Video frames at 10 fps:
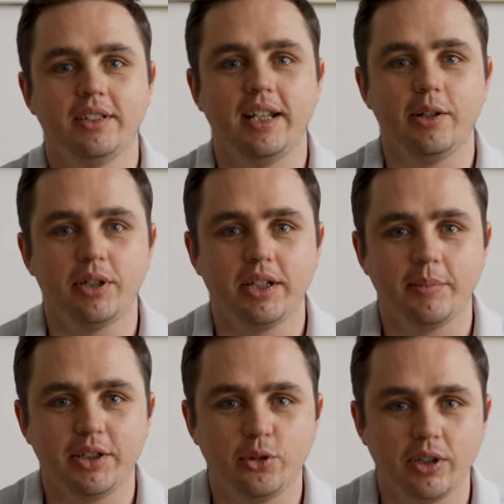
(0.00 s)
Today we're going to
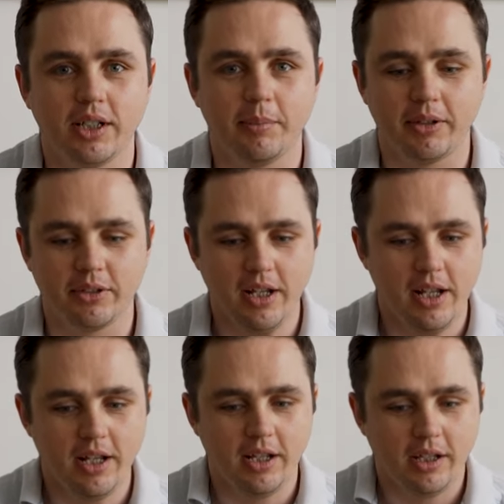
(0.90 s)
be talking about
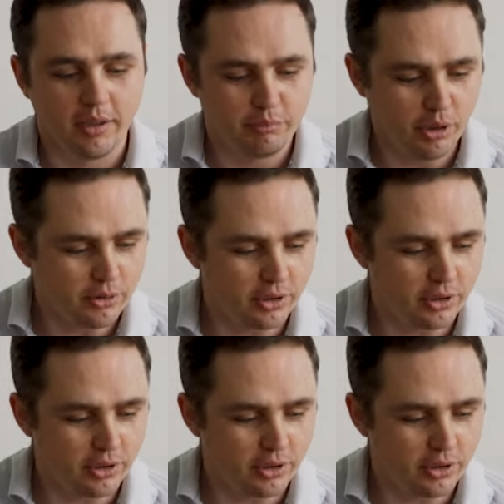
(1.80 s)
pros